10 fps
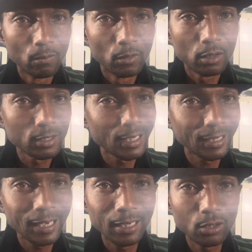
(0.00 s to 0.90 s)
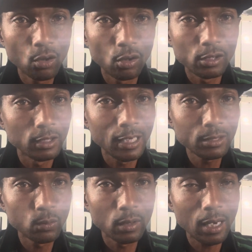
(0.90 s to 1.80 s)
Because I got daughters, and that's
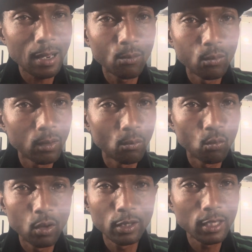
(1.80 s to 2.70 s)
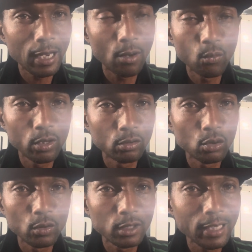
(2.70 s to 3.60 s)
what one thing I will
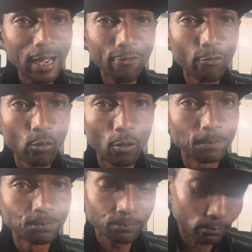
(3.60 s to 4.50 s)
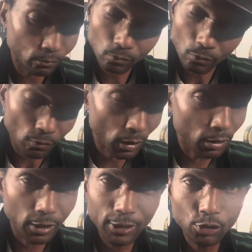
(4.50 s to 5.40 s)
do is die for them.
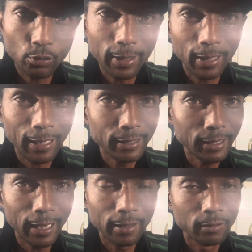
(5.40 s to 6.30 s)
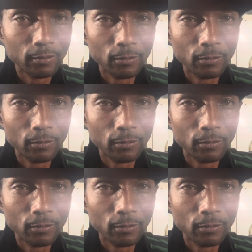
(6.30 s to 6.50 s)
That's straight like that.